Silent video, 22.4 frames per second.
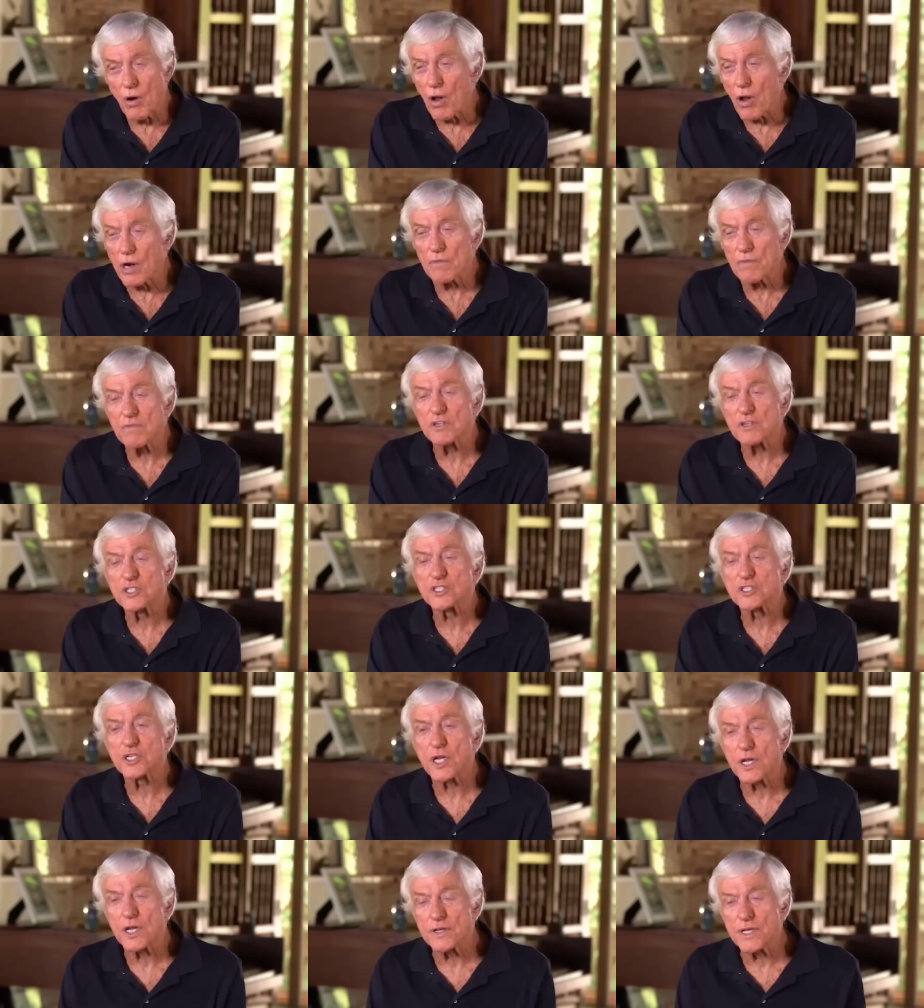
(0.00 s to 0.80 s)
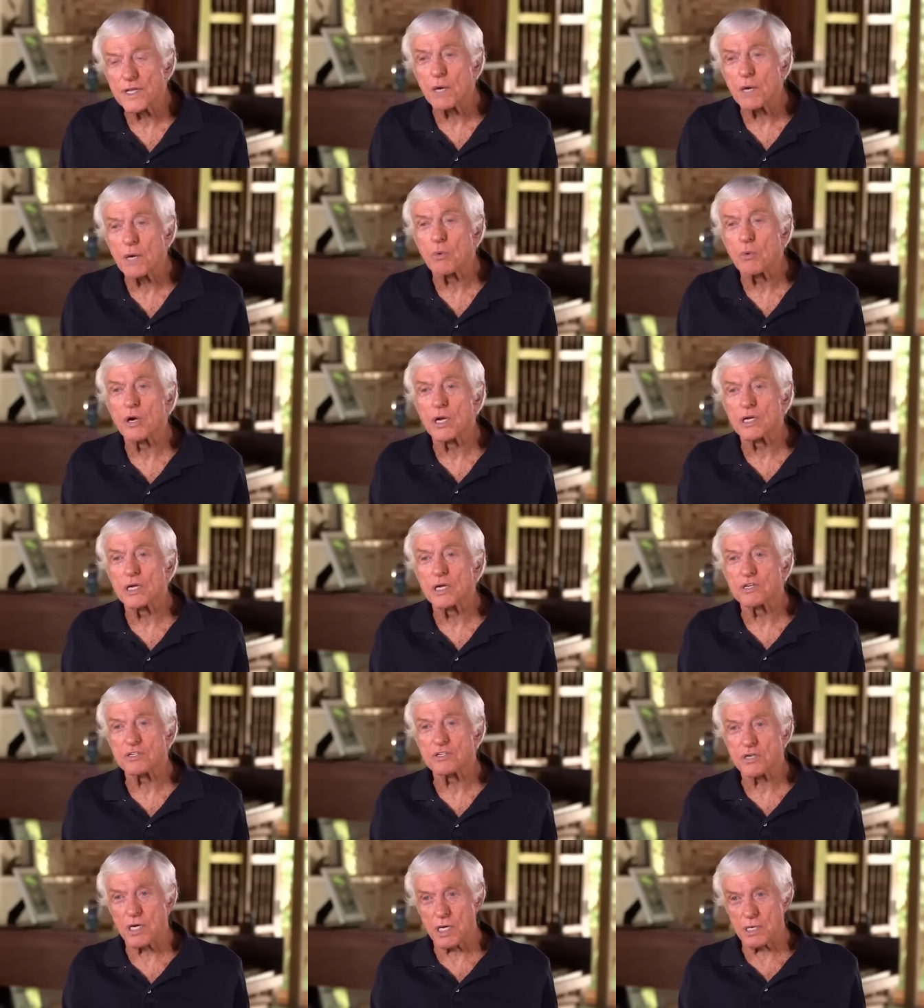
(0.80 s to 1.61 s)
made the difficult
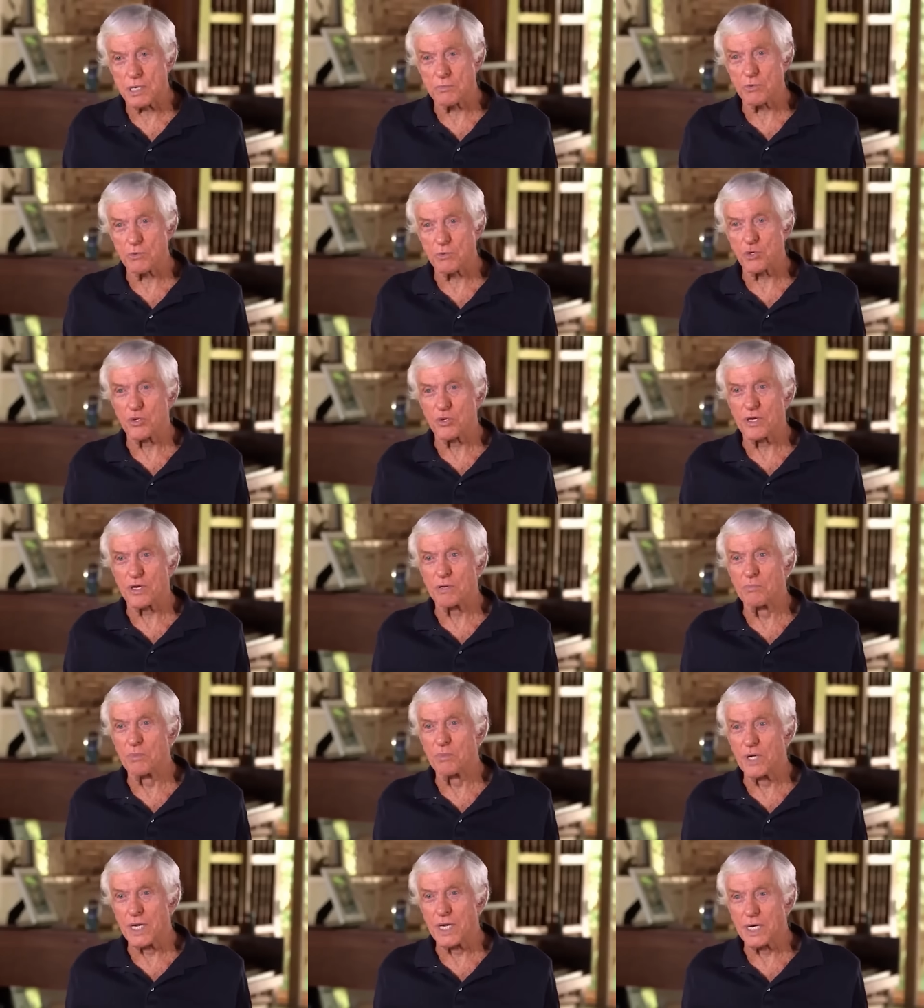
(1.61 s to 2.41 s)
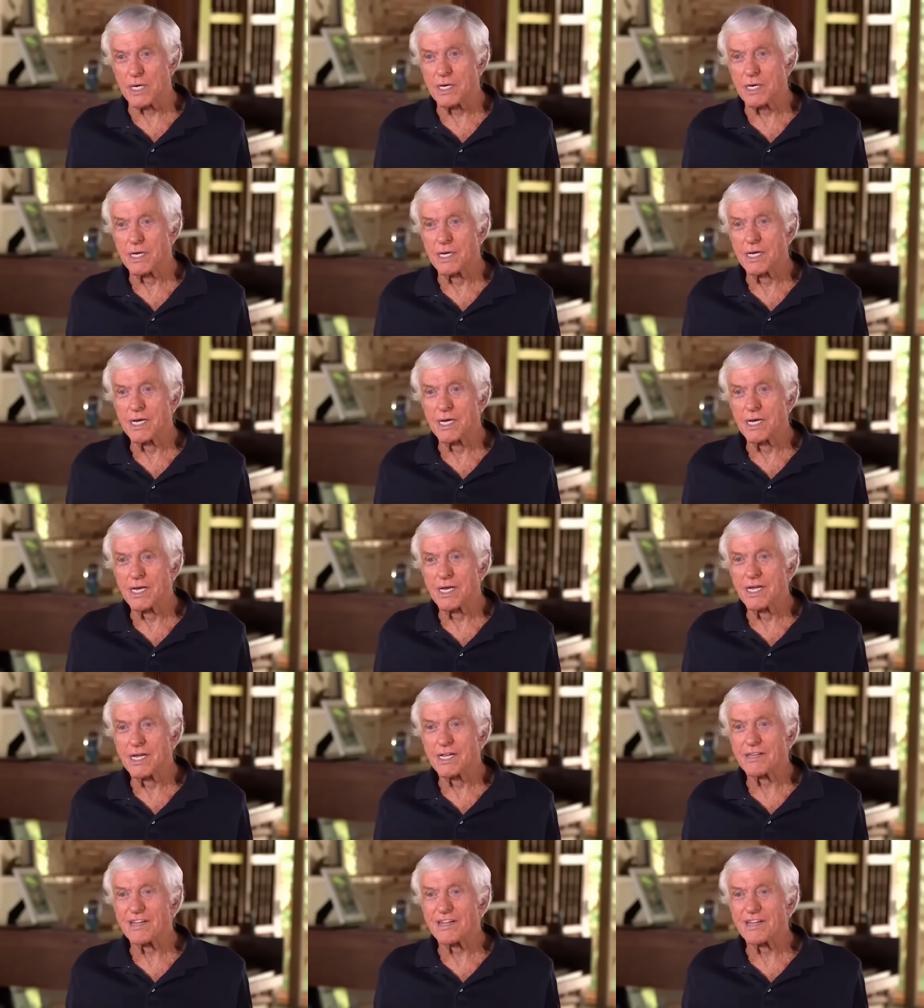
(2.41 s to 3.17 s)
decision to prioritize his